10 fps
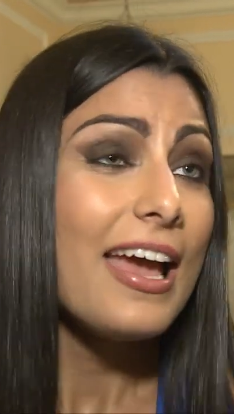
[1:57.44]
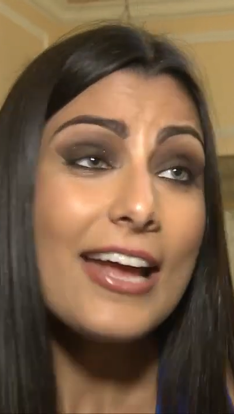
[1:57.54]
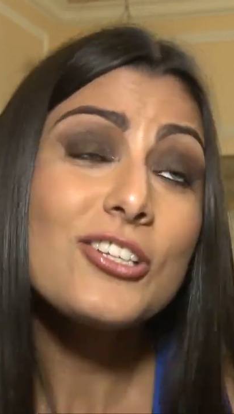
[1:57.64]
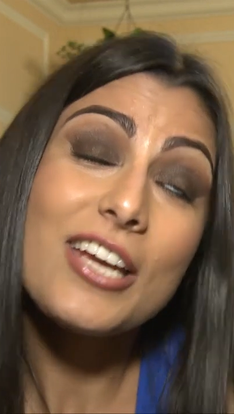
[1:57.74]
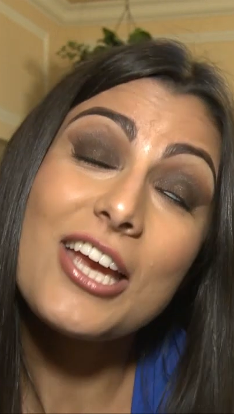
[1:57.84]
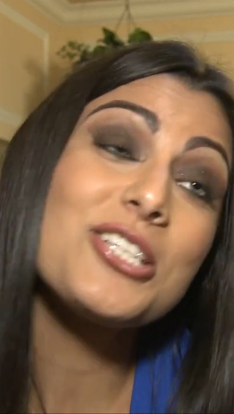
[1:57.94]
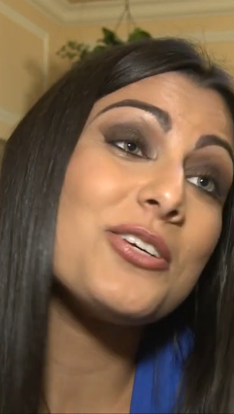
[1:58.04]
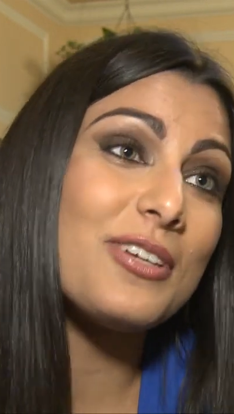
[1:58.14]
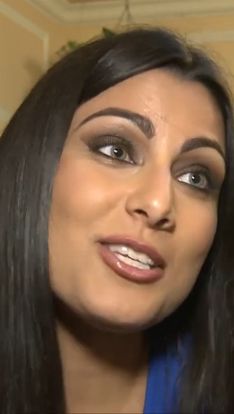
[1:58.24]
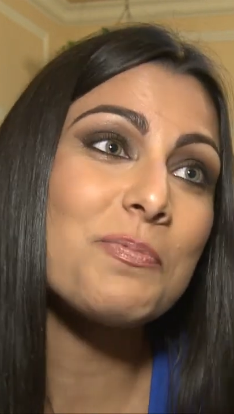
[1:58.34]

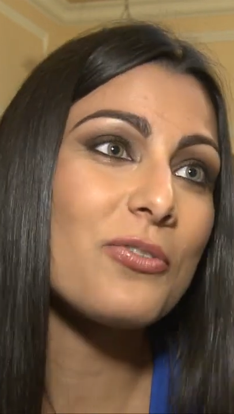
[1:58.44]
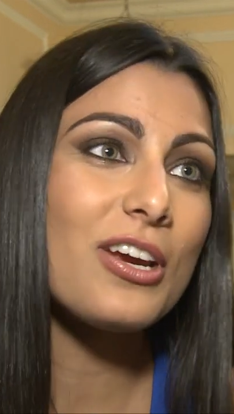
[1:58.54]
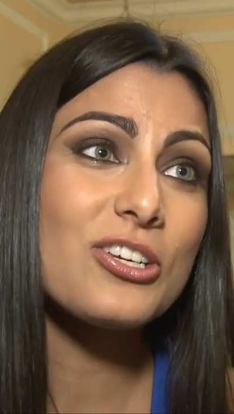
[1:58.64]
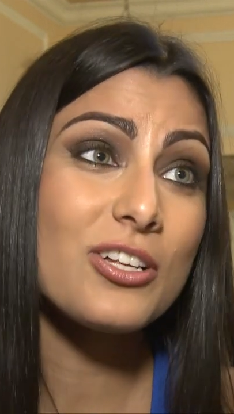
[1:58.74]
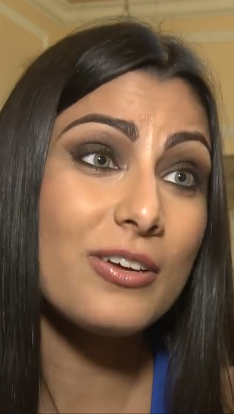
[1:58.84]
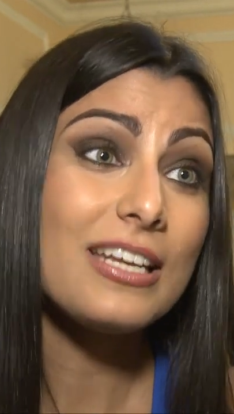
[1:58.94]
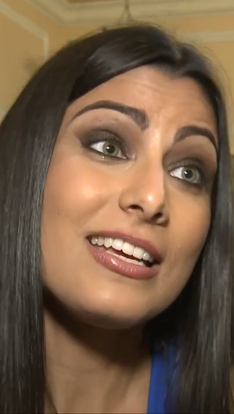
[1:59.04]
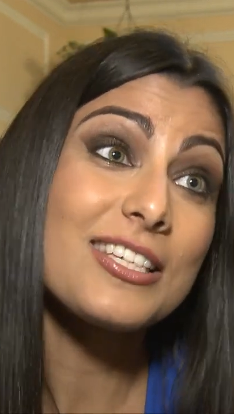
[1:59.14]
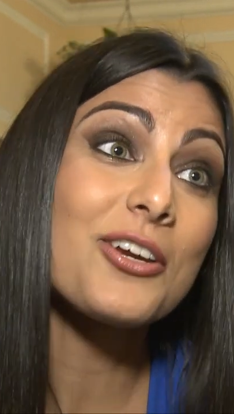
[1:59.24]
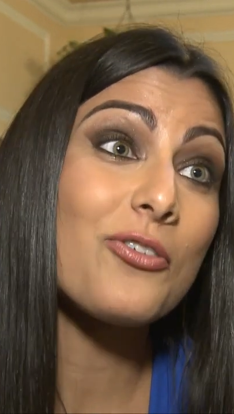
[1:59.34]
educational and inspirational. It
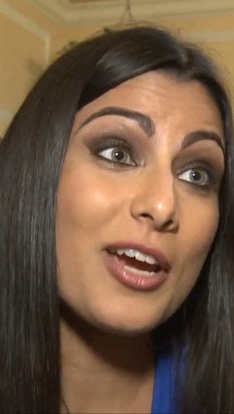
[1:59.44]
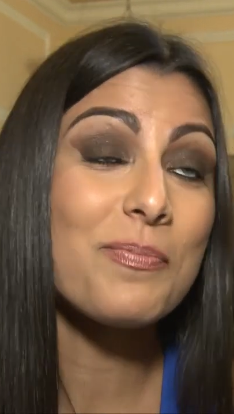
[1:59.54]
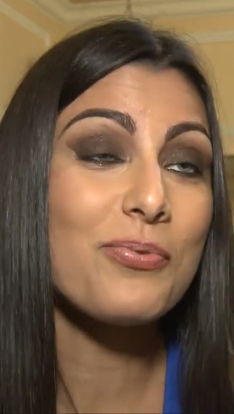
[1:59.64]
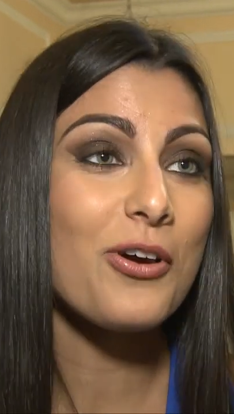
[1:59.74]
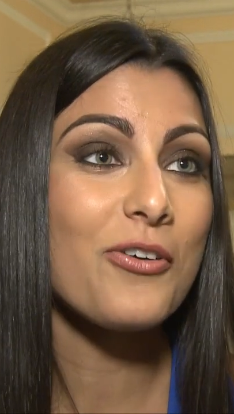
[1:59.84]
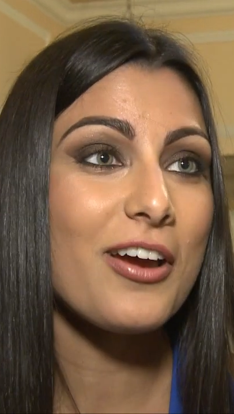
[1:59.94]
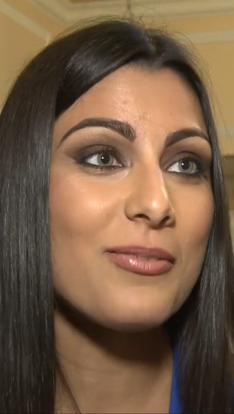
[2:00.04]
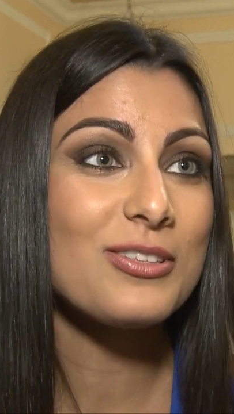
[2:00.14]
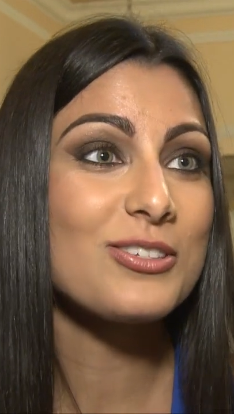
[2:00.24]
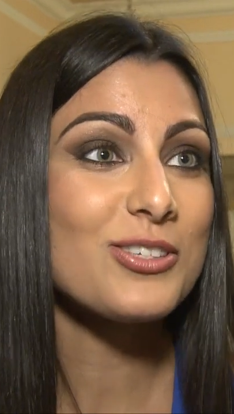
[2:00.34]
is a great
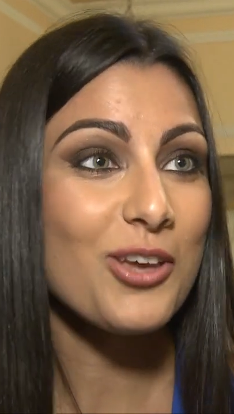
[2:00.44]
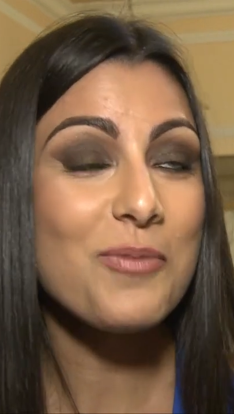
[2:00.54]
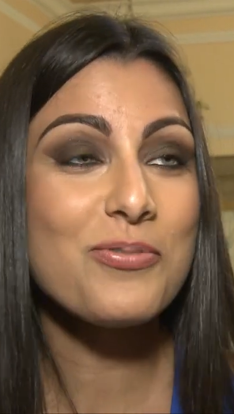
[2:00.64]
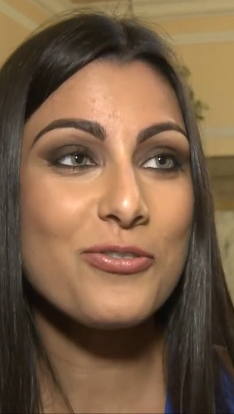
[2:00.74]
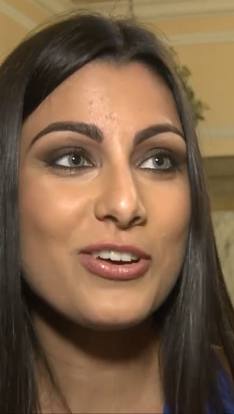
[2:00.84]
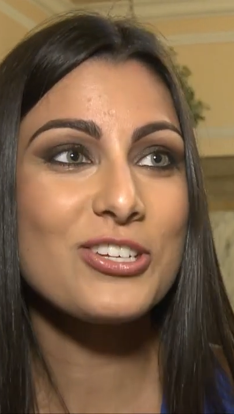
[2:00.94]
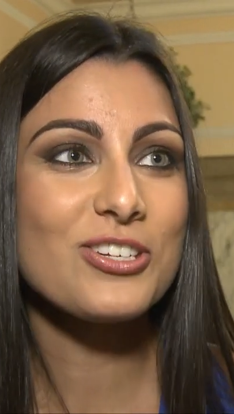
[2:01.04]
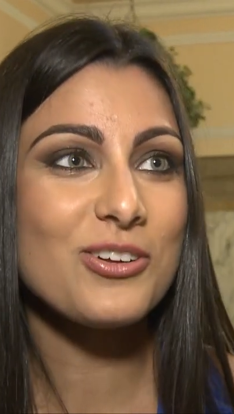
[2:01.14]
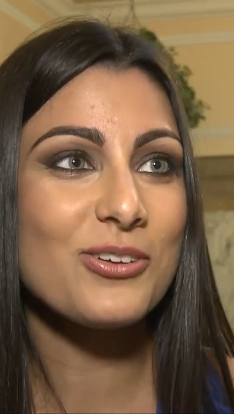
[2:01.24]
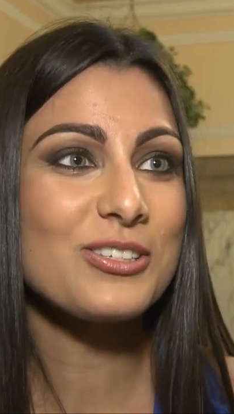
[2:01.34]
program. It's so
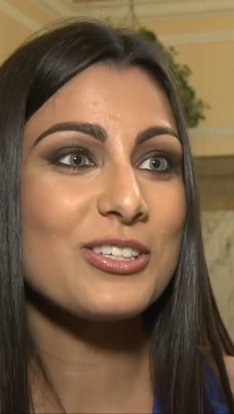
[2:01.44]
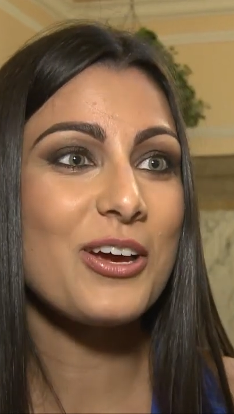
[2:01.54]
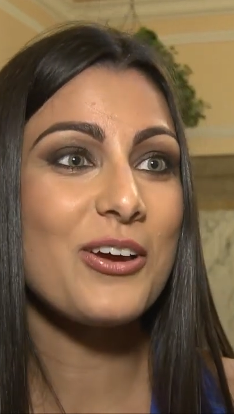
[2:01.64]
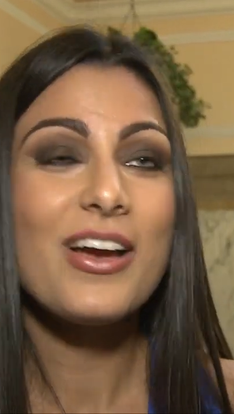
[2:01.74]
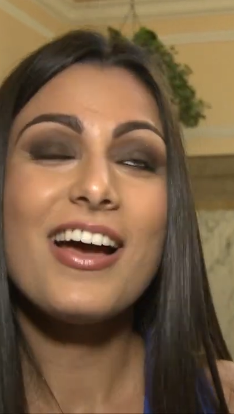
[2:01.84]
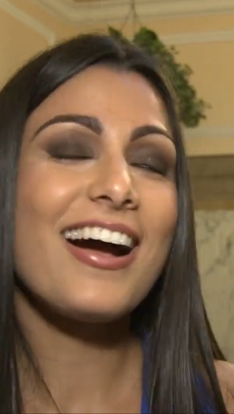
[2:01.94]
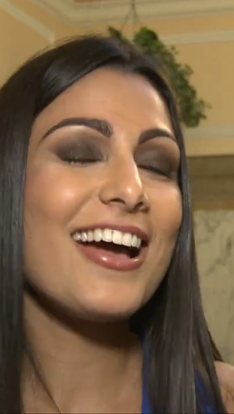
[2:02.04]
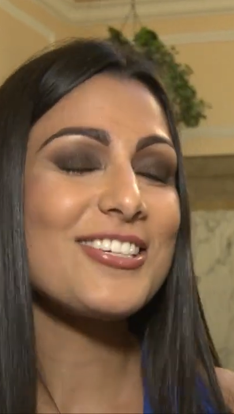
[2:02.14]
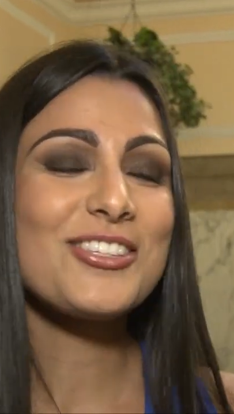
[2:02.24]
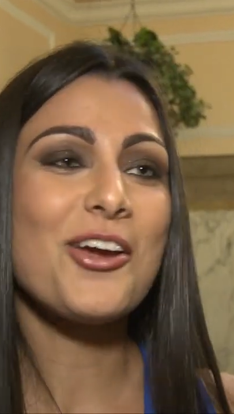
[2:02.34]
professional. So
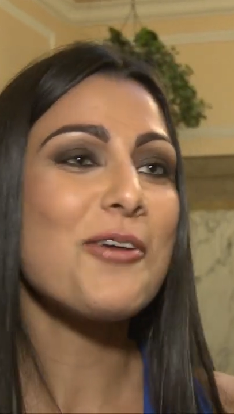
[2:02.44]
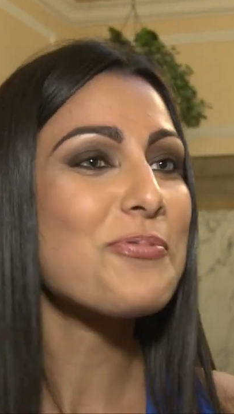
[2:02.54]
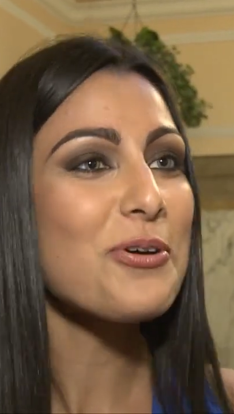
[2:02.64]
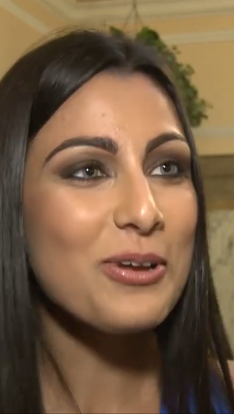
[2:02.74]
I just hope we